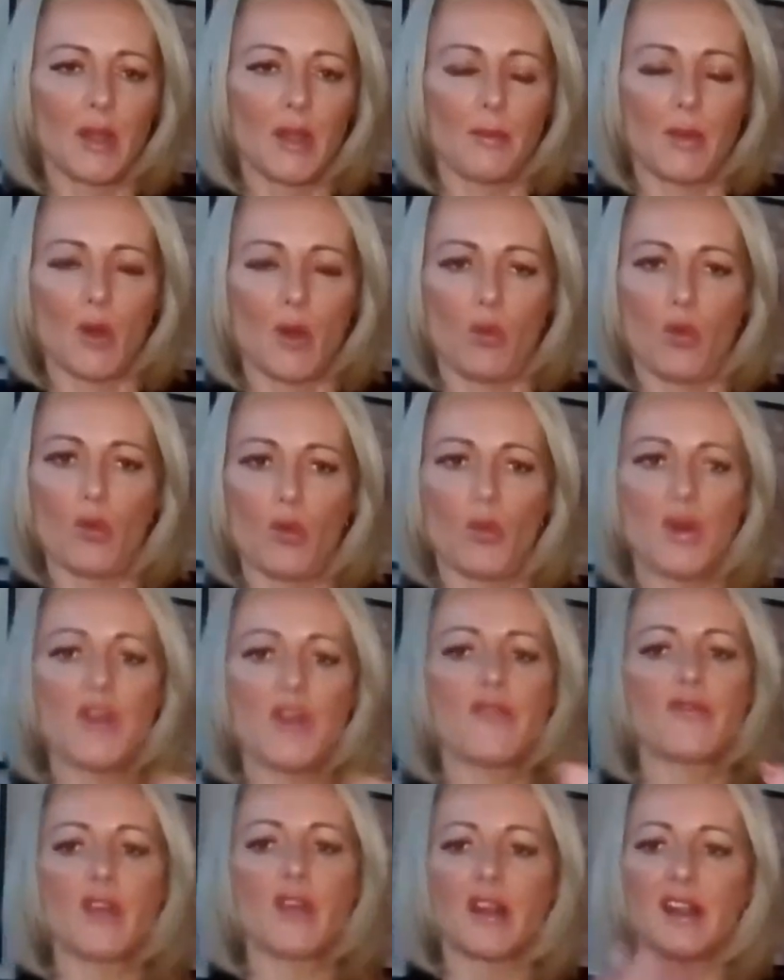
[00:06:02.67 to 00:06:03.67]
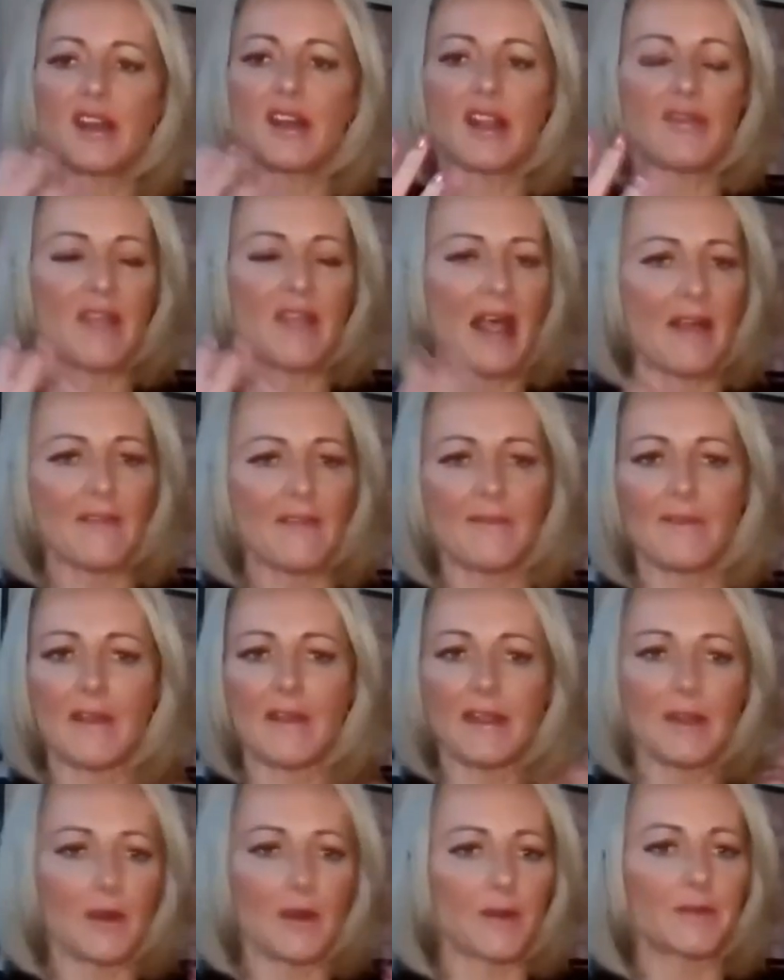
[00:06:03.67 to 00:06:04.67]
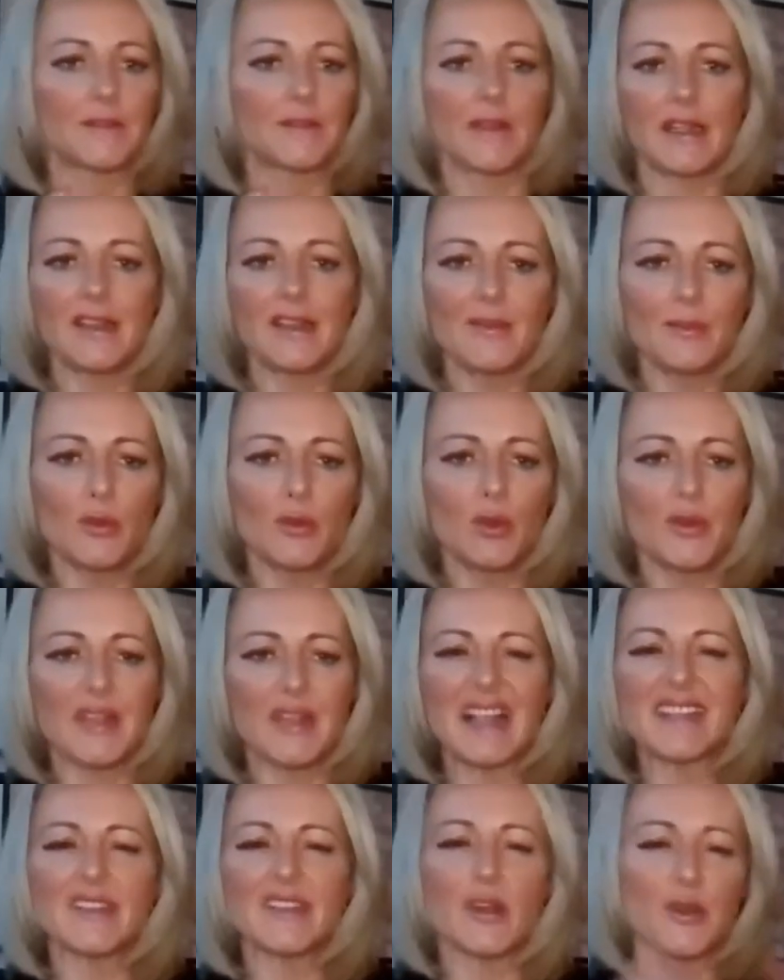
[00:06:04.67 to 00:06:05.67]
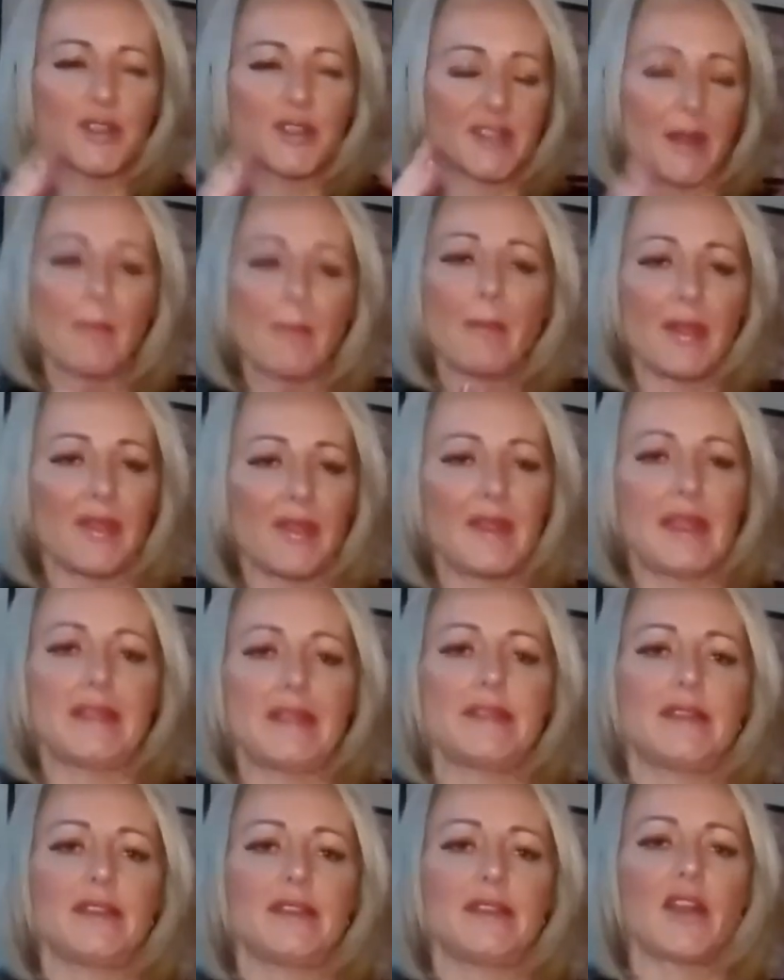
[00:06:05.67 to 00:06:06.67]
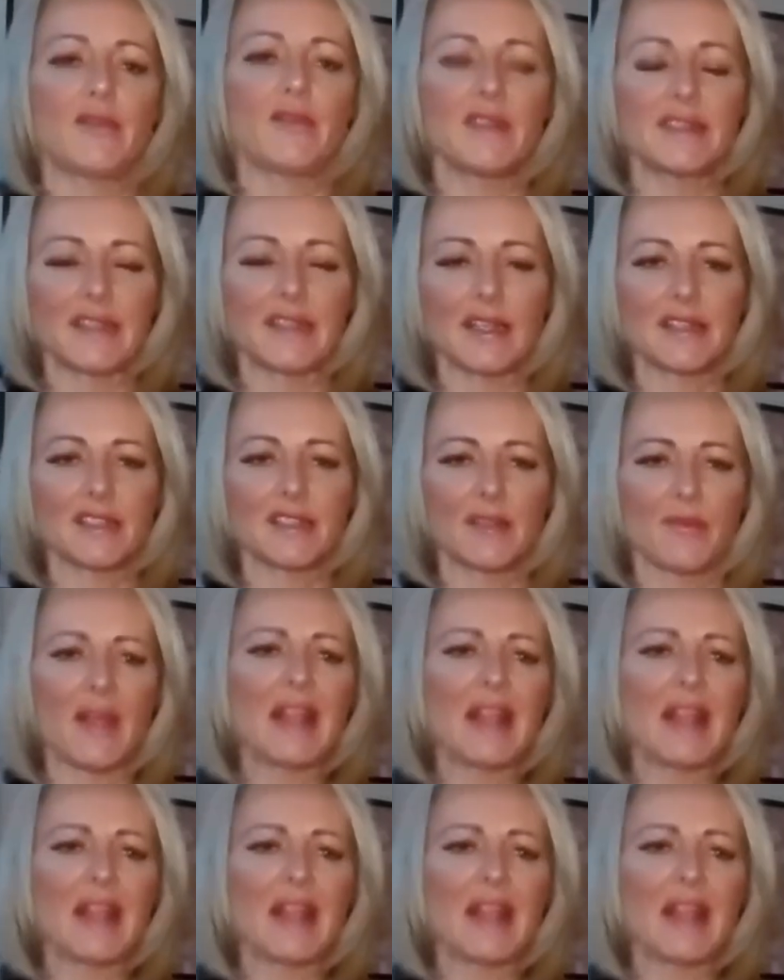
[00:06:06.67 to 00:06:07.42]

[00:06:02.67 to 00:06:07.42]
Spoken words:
but when we're running in that fight or flight mode, that's our sympathetic nervous system.